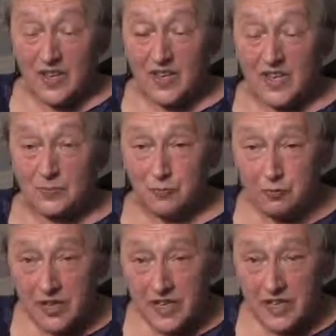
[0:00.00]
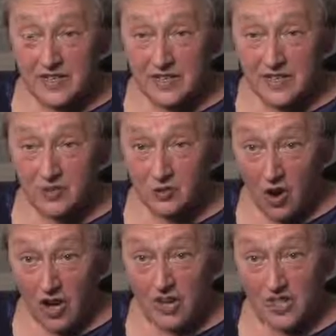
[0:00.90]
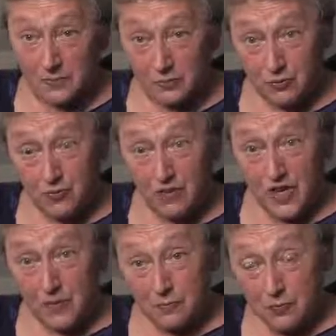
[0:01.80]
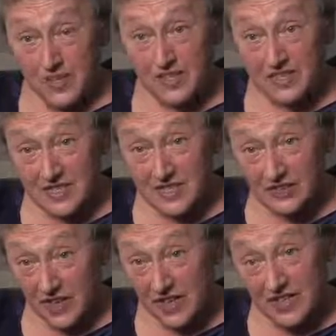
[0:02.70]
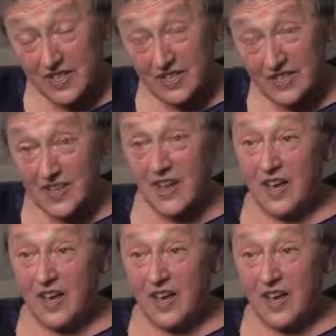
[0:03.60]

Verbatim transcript: It's precon- trying to prove preconceived ideas,